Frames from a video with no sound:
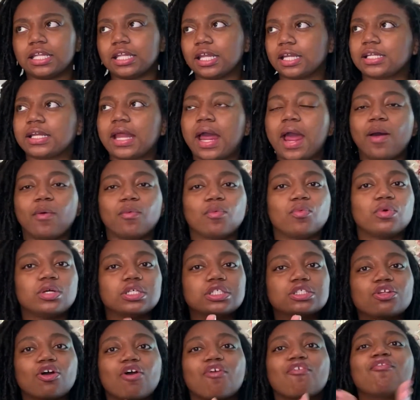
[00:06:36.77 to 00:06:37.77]
Like that
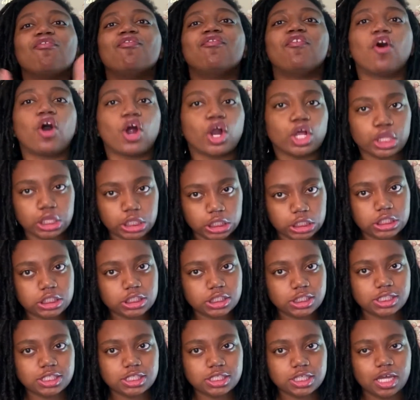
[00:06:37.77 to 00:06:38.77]
was the
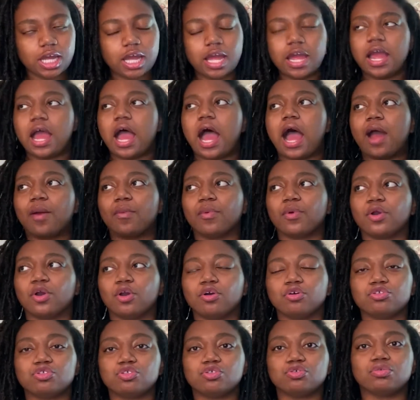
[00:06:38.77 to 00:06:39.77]
farthest I would
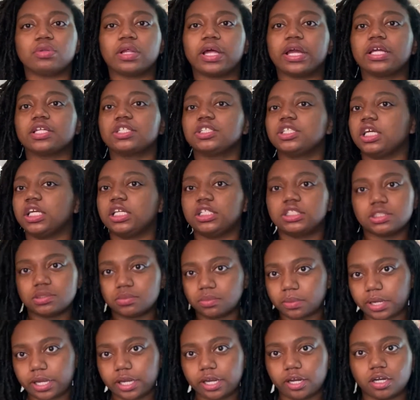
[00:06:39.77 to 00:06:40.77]
go to like changing
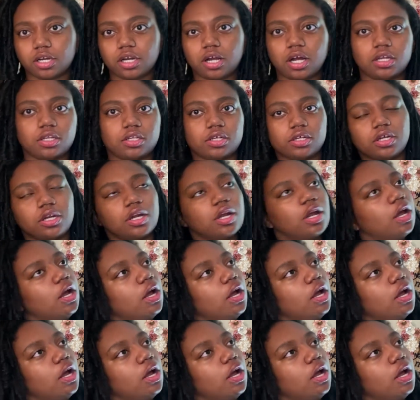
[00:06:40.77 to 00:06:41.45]
my hair color.